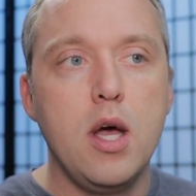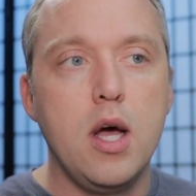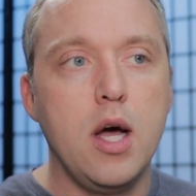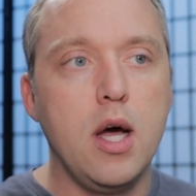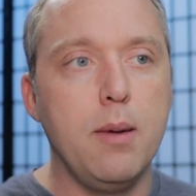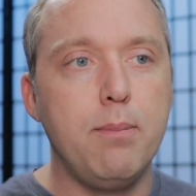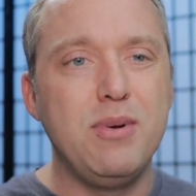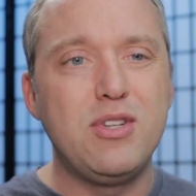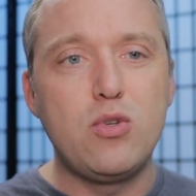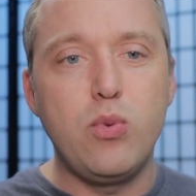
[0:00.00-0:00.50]

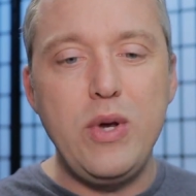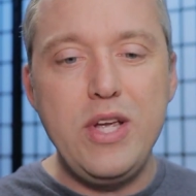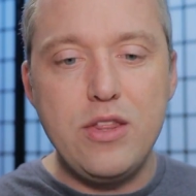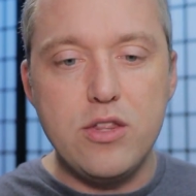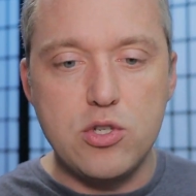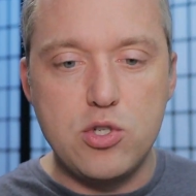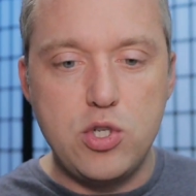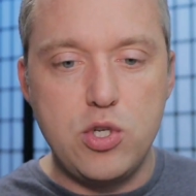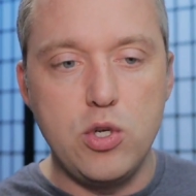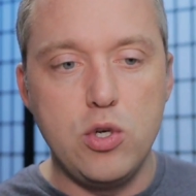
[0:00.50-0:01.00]
Uh, between
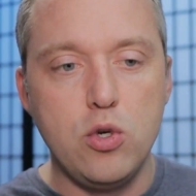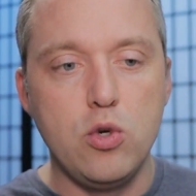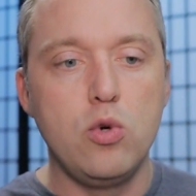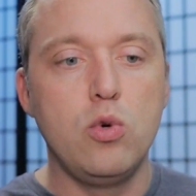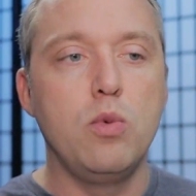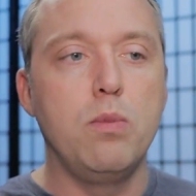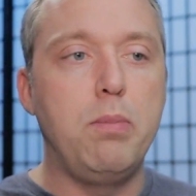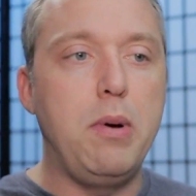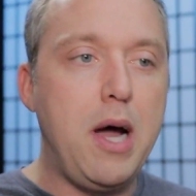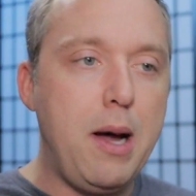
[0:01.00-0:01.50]
the
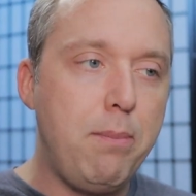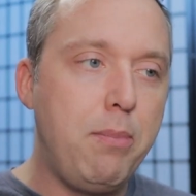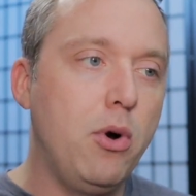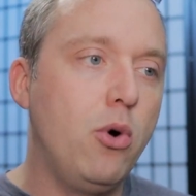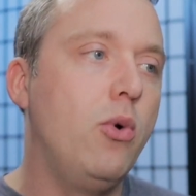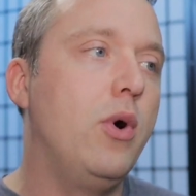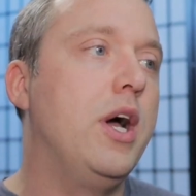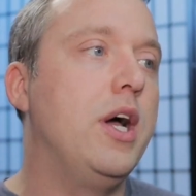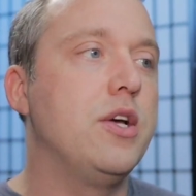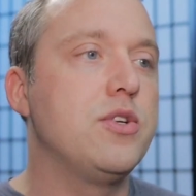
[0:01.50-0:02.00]
two, Pop
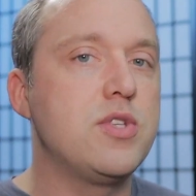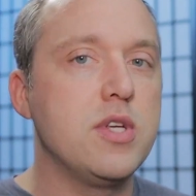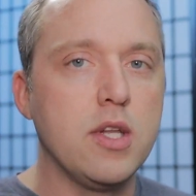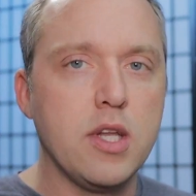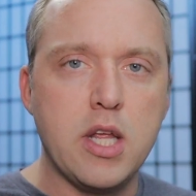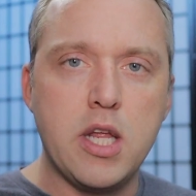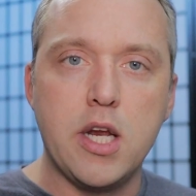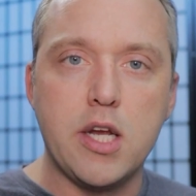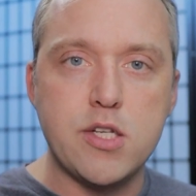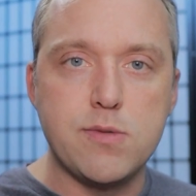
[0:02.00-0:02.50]
OS
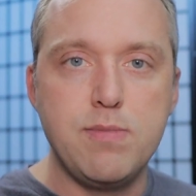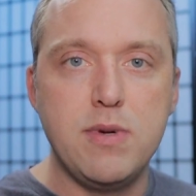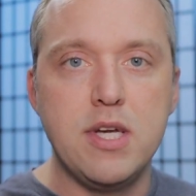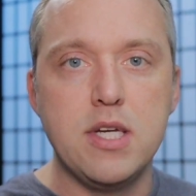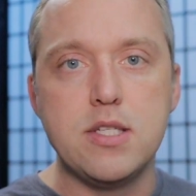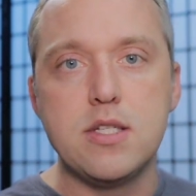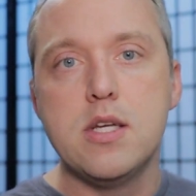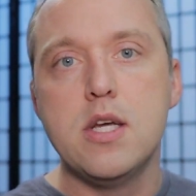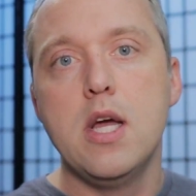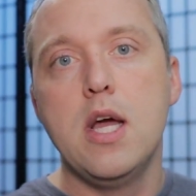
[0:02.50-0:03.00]
and Linux
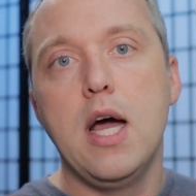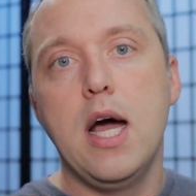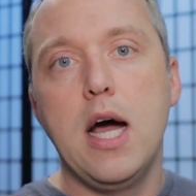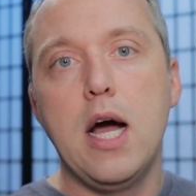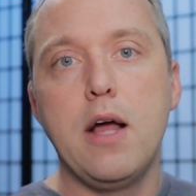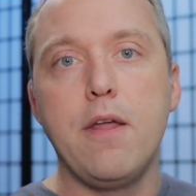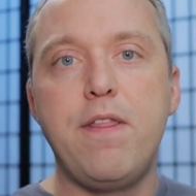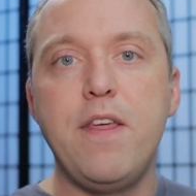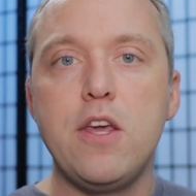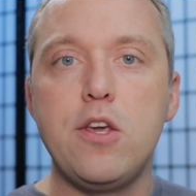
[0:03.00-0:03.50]
Mint,
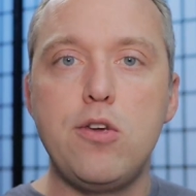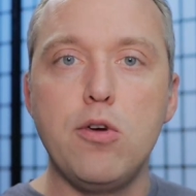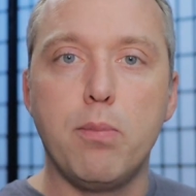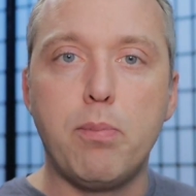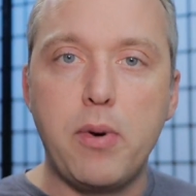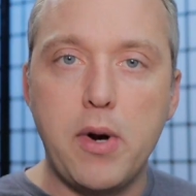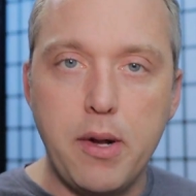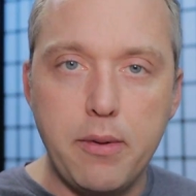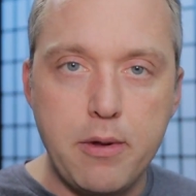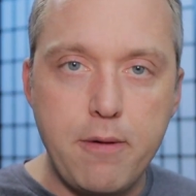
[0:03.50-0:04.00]
I think you'll
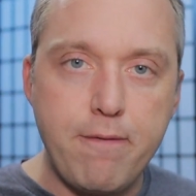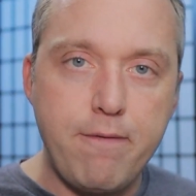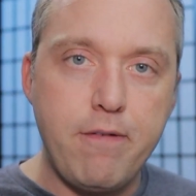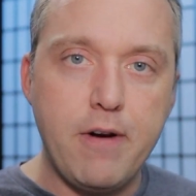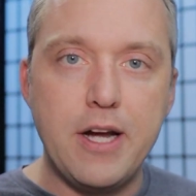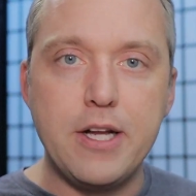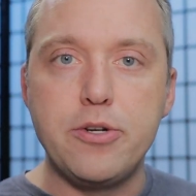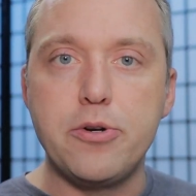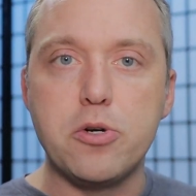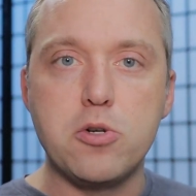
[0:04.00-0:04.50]
probably
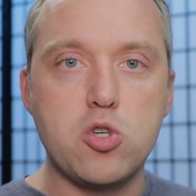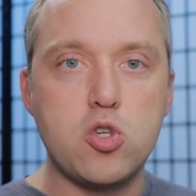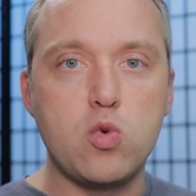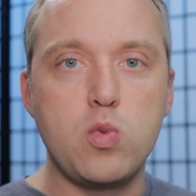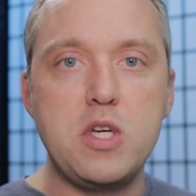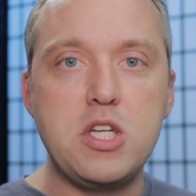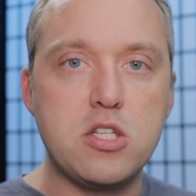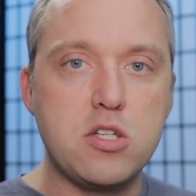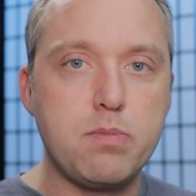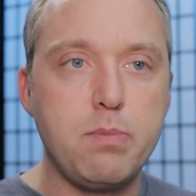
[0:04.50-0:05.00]
find your
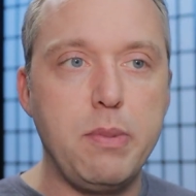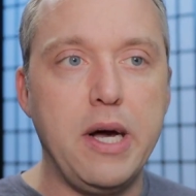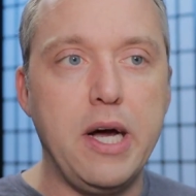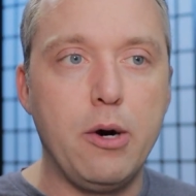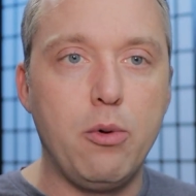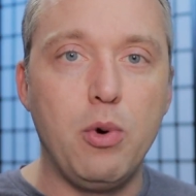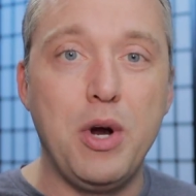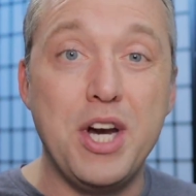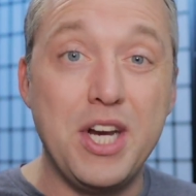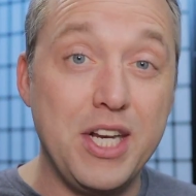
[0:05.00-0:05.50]
sweet
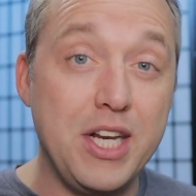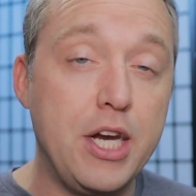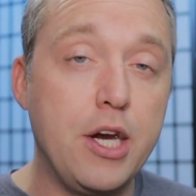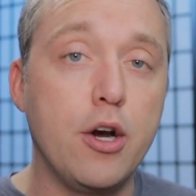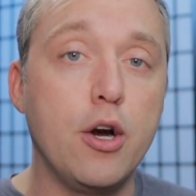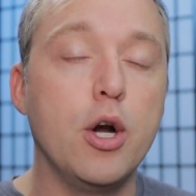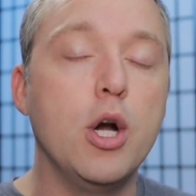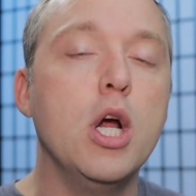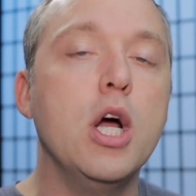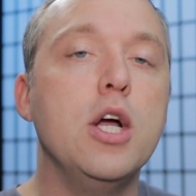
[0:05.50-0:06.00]
spot right in
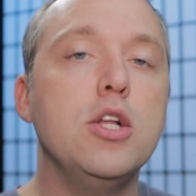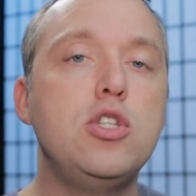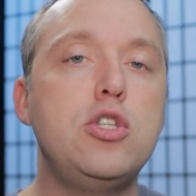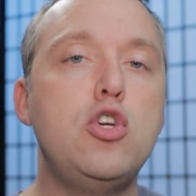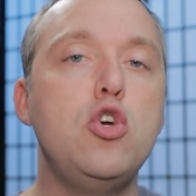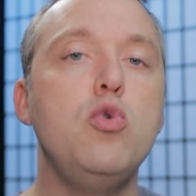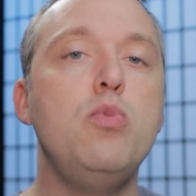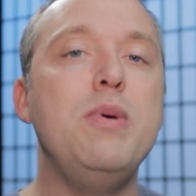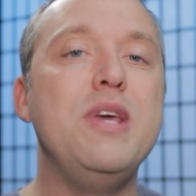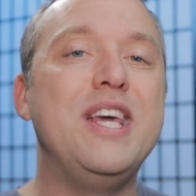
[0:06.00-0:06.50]
here
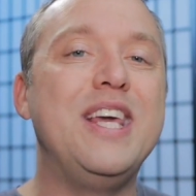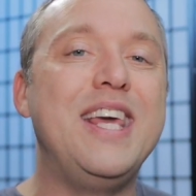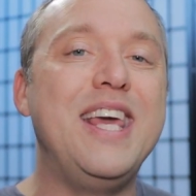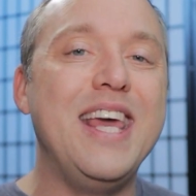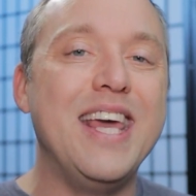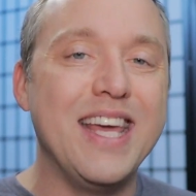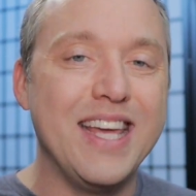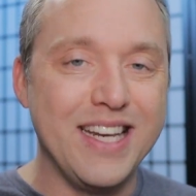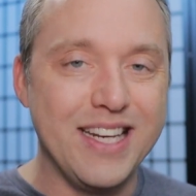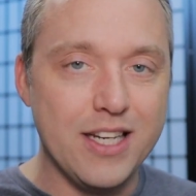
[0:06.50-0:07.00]
to
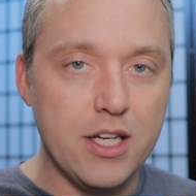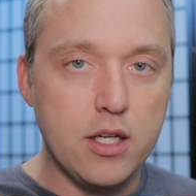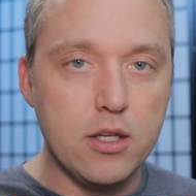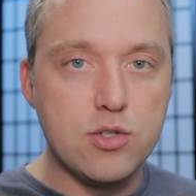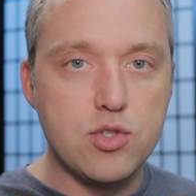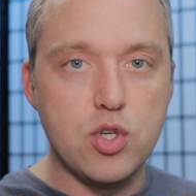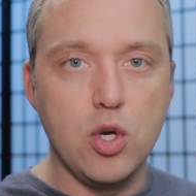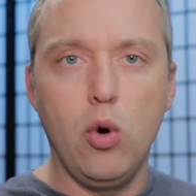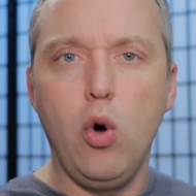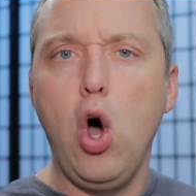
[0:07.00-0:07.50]
begin.
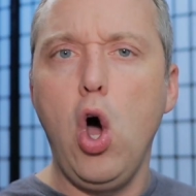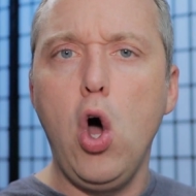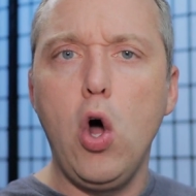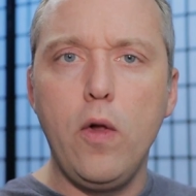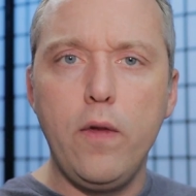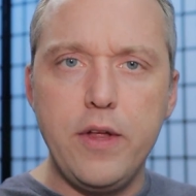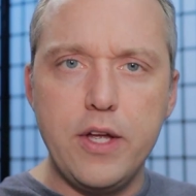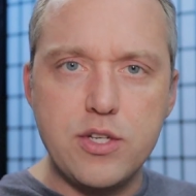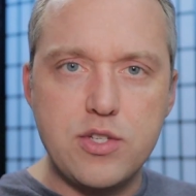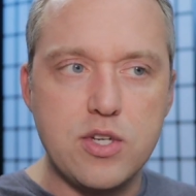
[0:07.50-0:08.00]
So
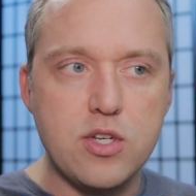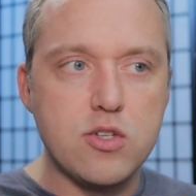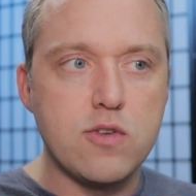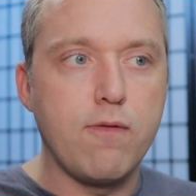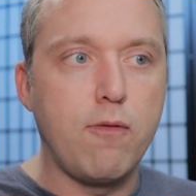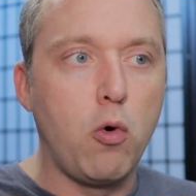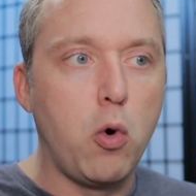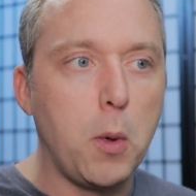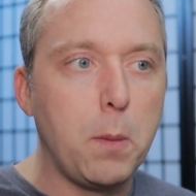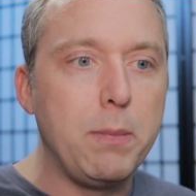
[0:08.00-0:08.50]
all this is
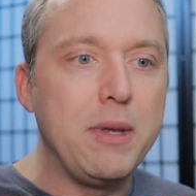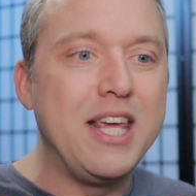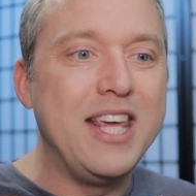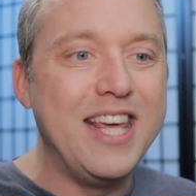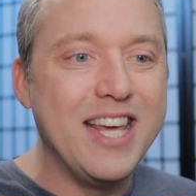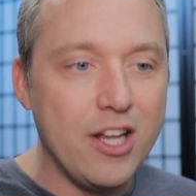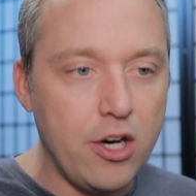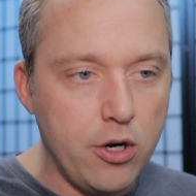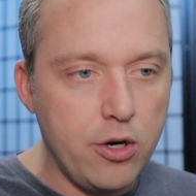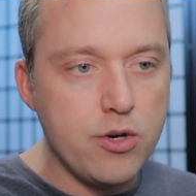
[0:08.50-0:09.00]
for
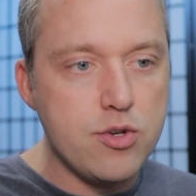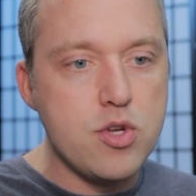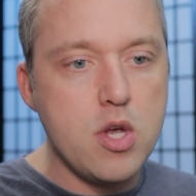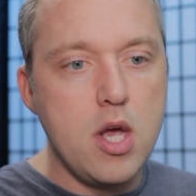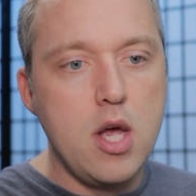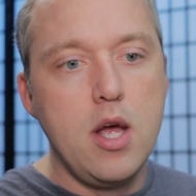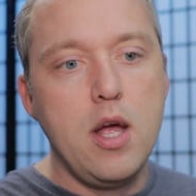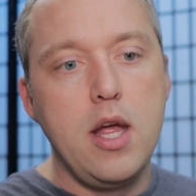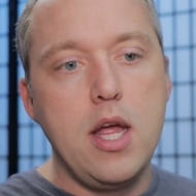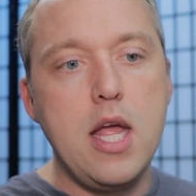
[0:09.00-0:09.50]
beginners
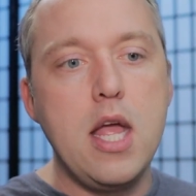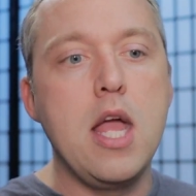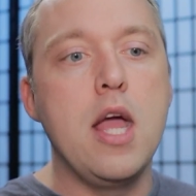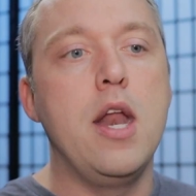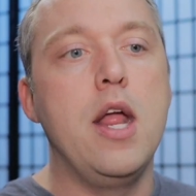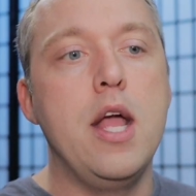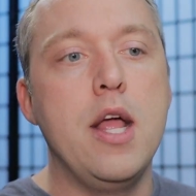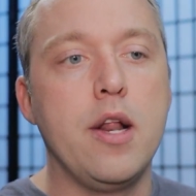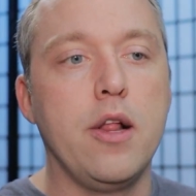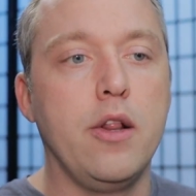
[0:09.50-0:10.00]

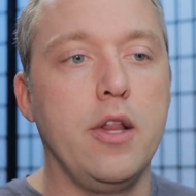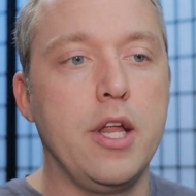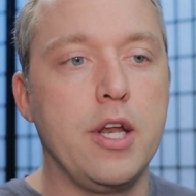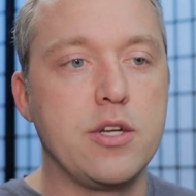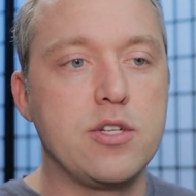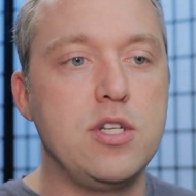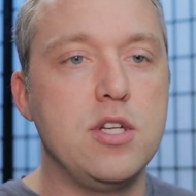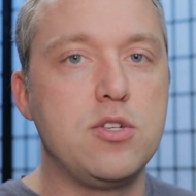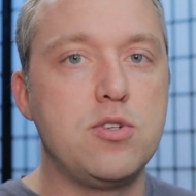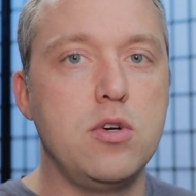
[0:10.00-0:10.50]
in, in a
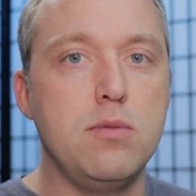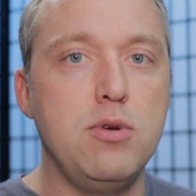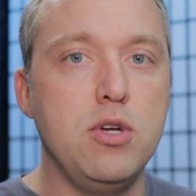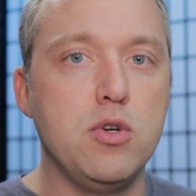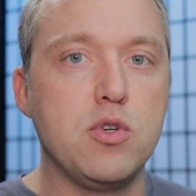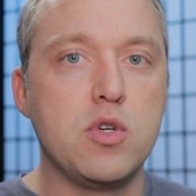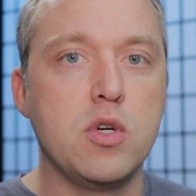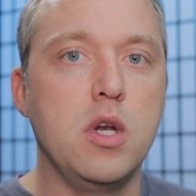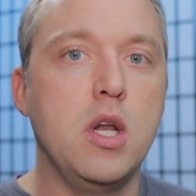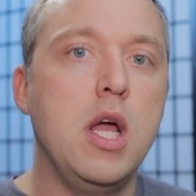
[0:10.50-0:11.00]
Linux
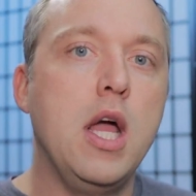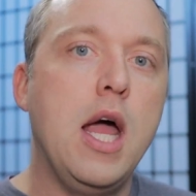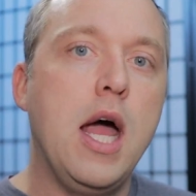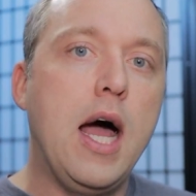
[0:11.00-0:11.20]
distribution.